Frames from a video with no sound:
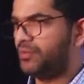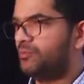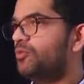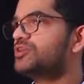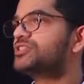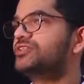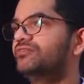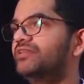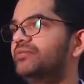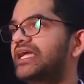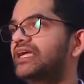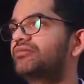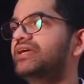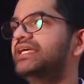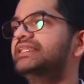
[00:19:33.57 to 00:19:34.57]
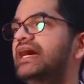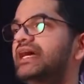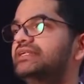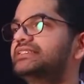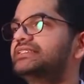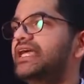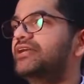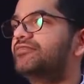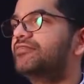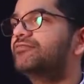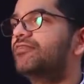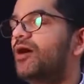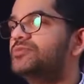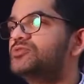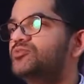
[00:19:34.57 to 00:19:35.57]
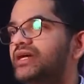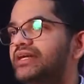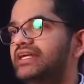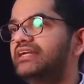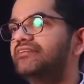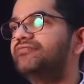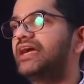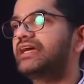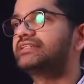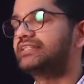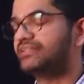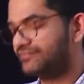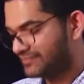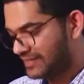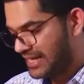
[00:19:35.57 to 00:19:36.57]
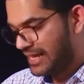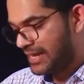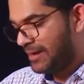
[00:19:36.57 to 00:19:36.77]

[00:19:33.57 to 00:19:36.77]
Most of them agree that state reforms were ineffective.